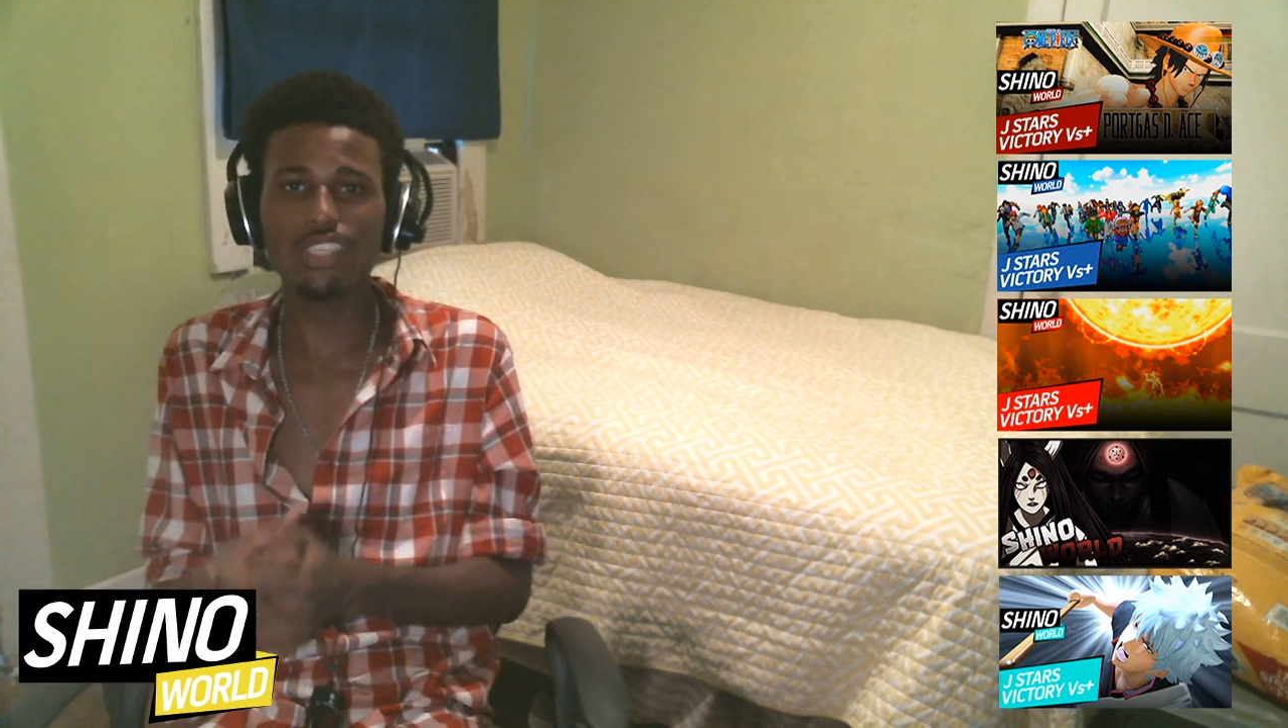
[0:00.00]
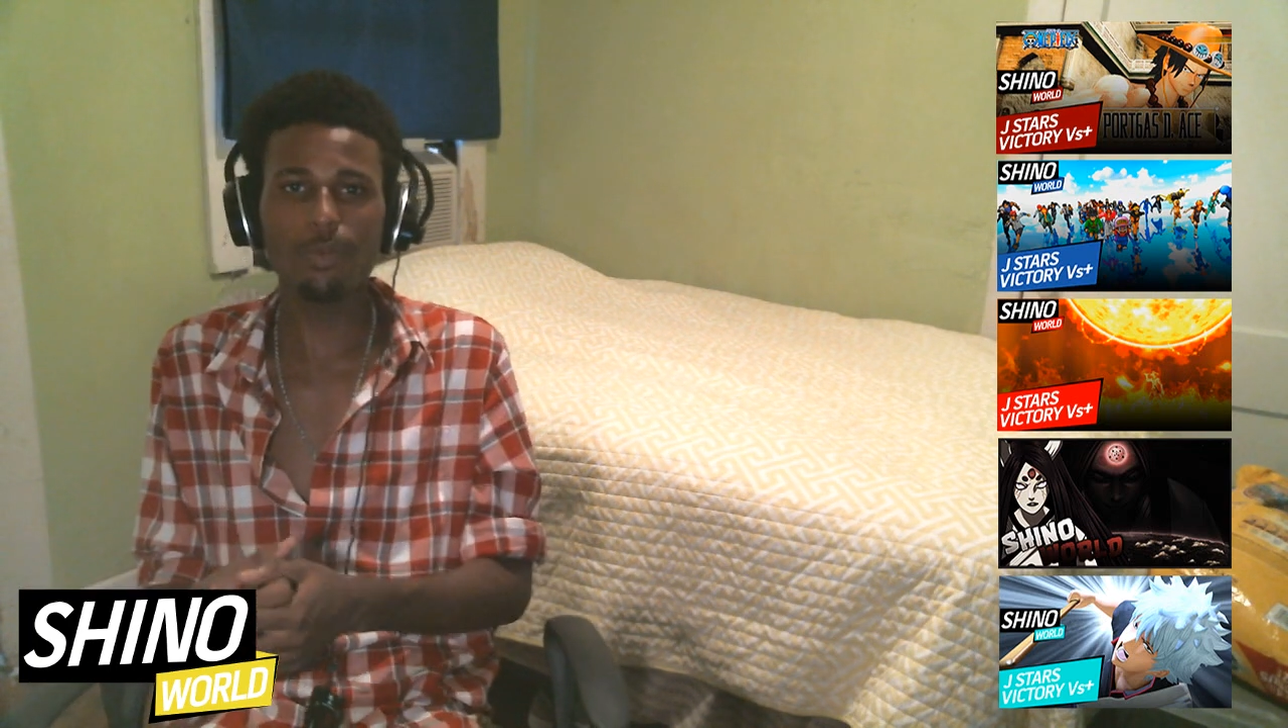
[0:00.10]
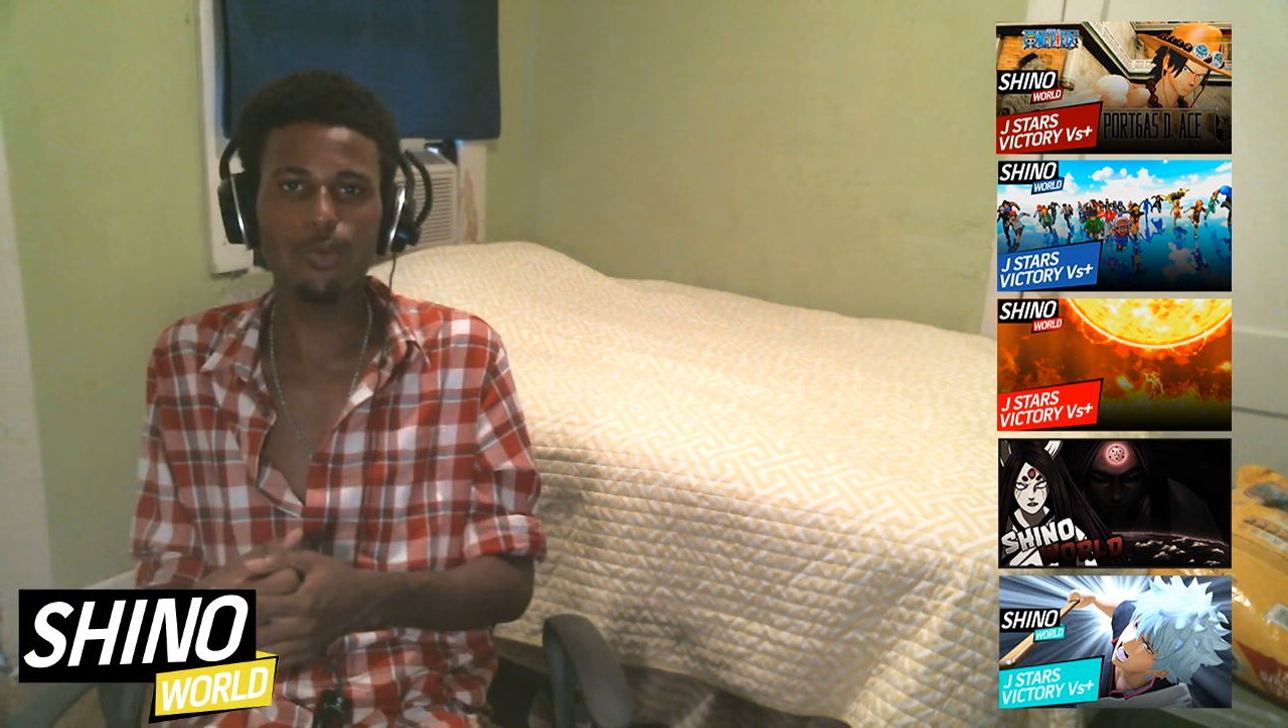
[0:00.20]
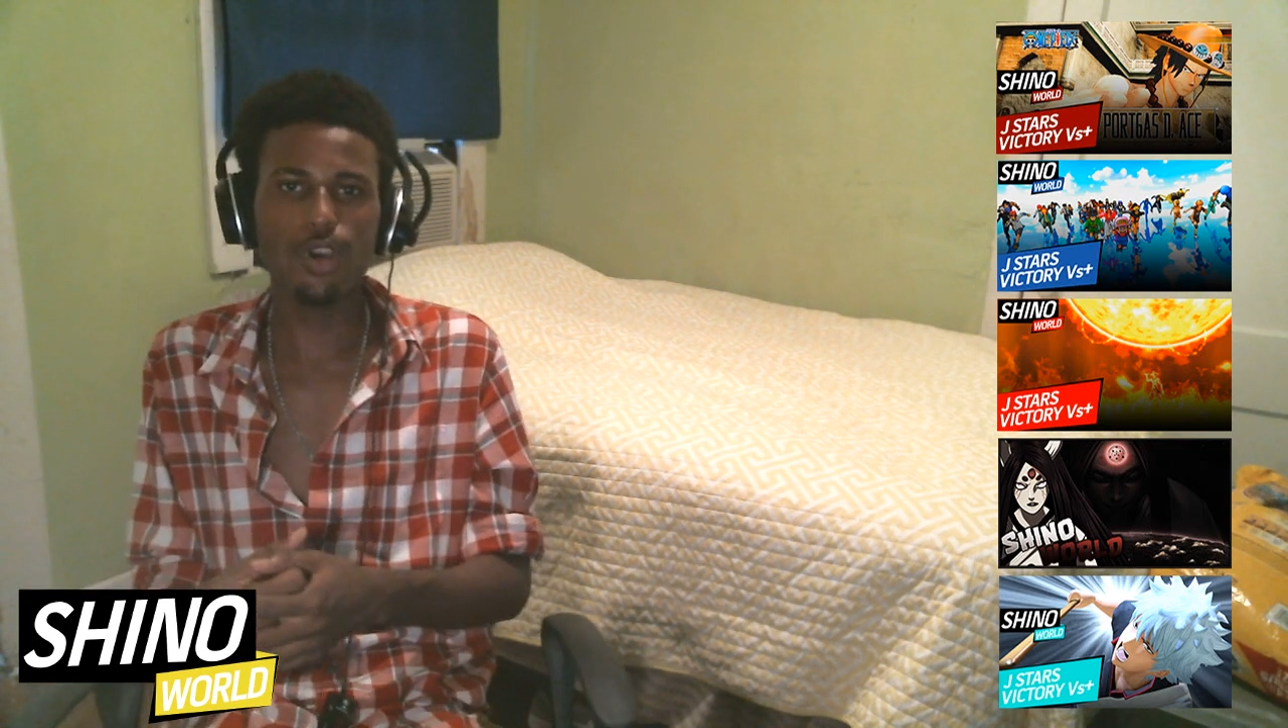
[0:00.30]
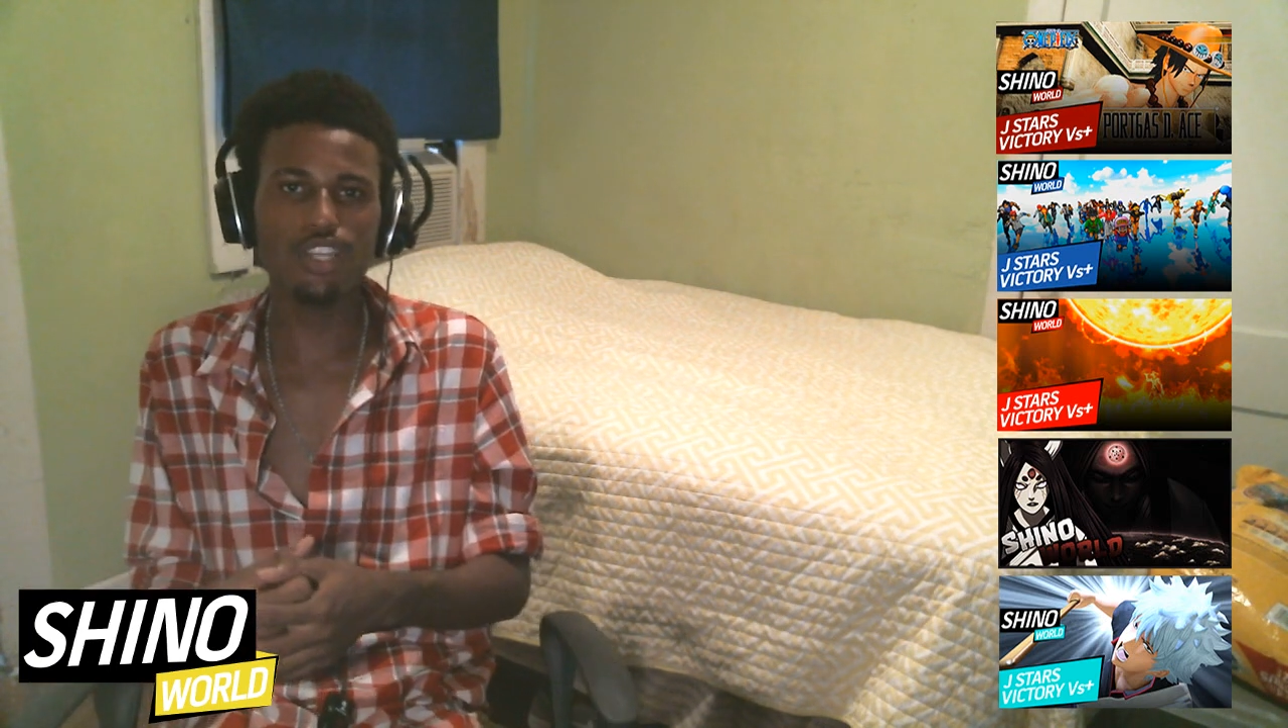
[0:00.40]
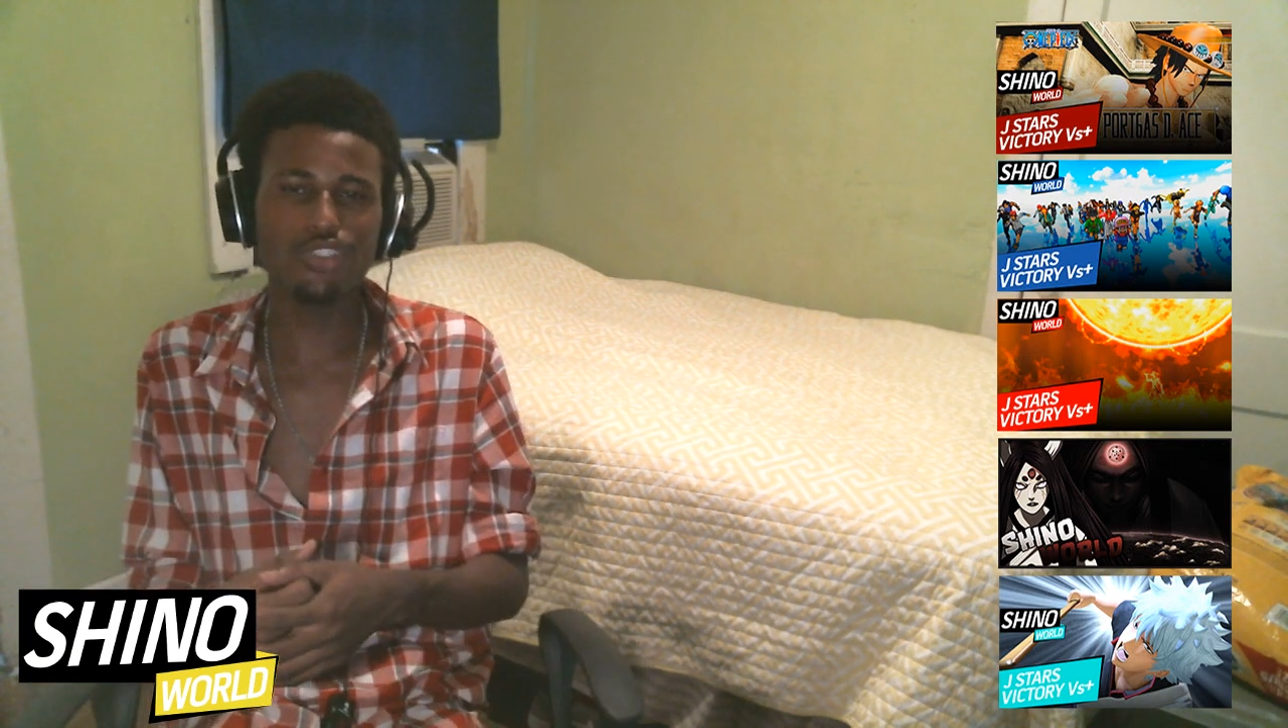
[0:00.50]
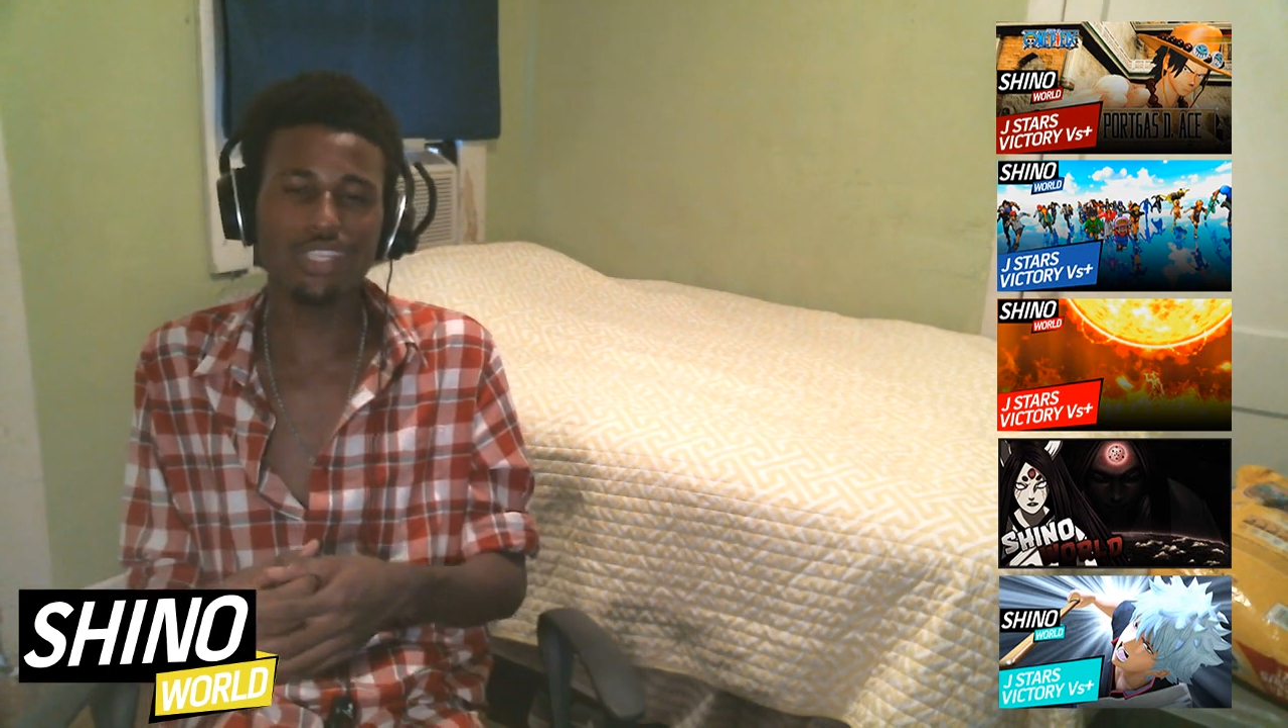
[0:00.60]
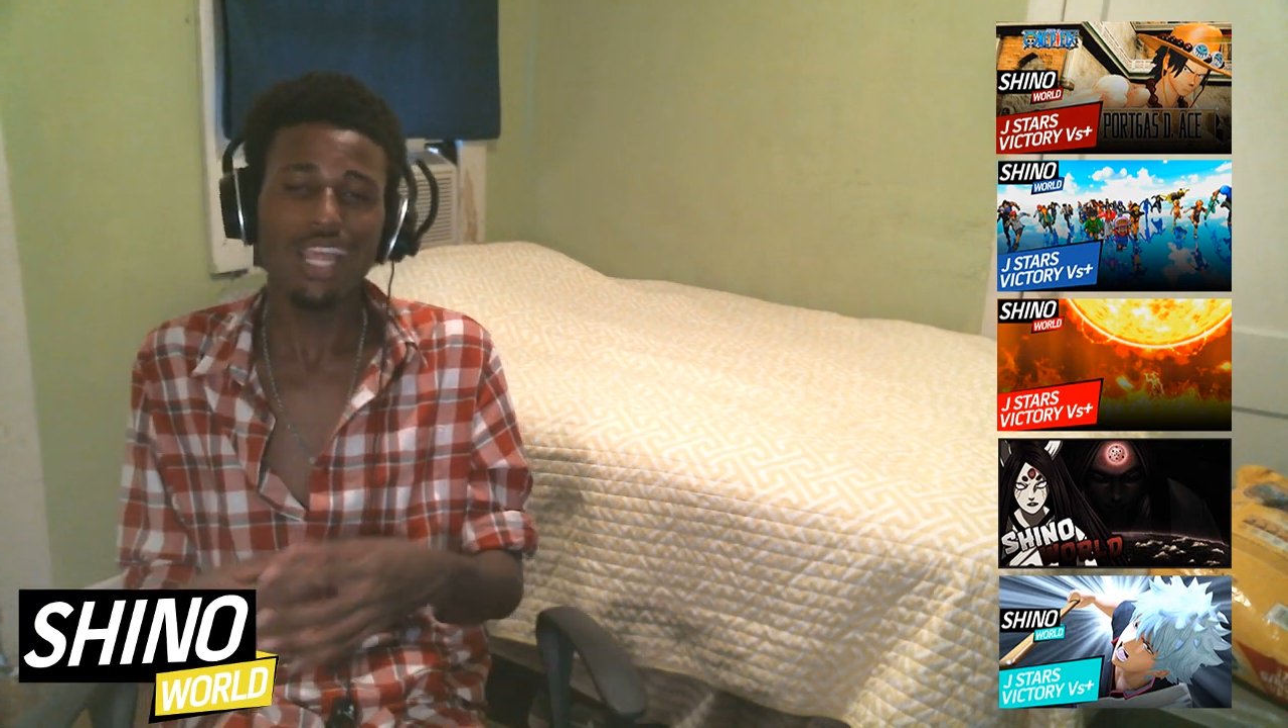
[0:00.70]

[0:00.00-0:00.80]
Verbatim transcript: it 100.